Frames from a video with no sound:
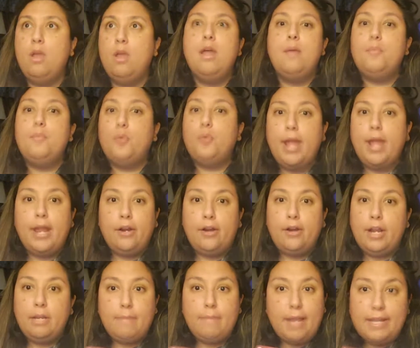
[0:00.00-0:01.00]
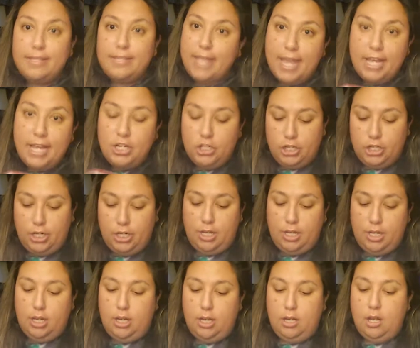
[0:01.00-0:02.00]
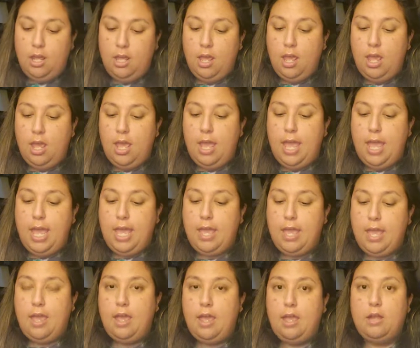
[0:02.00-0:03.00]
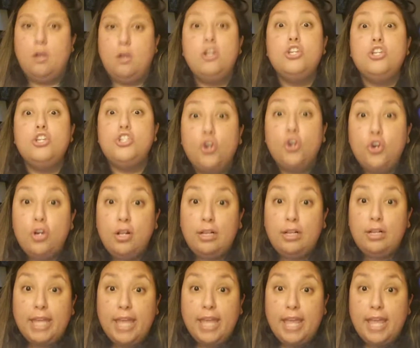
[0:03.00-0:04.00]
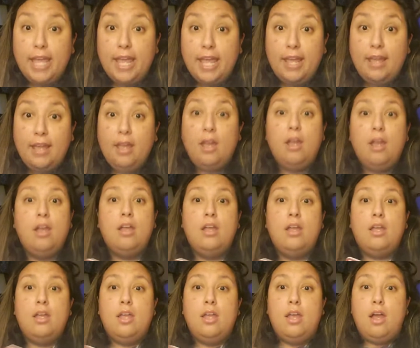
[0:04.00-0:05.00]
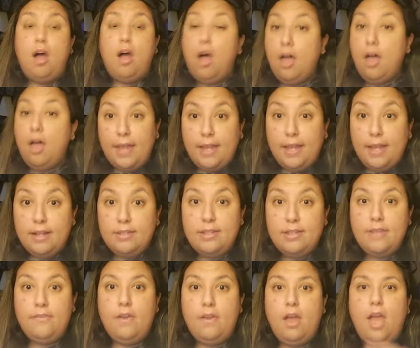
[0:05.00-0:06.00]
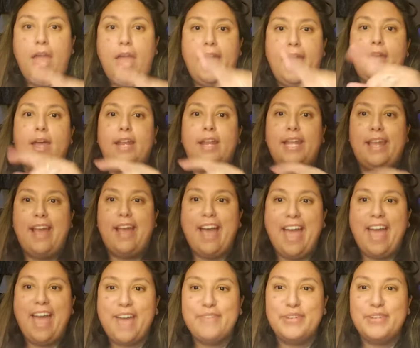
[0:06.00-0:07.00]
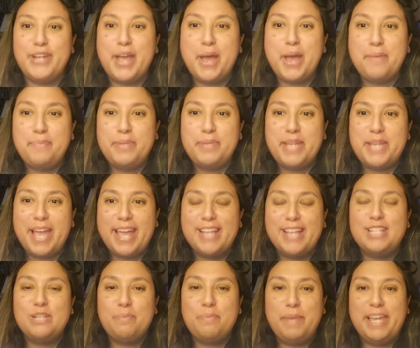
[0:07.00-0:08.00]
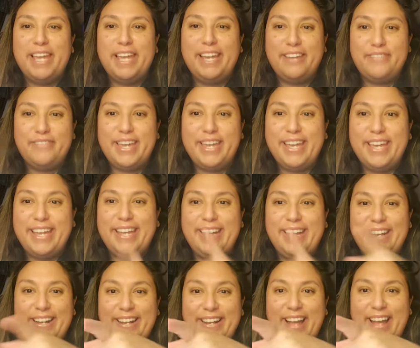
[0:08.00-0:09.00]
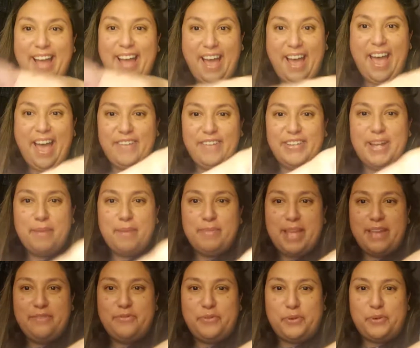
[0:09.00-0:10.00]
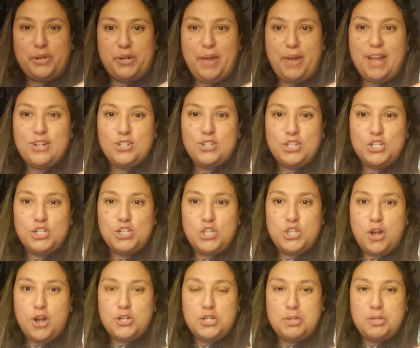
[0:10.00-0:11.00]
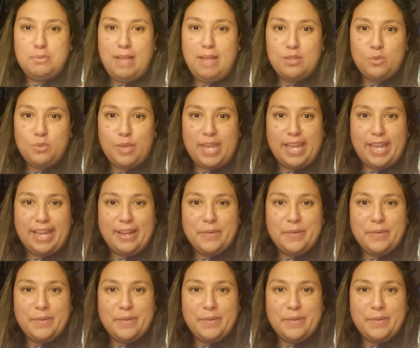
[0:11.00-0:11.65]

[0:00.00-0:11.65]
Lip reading: prayer and meditation and journaling, all that kind of stuff. Hey, Gunny, I have an update. Speaking of Ian, I have an update for you. I actually just talked to him last week.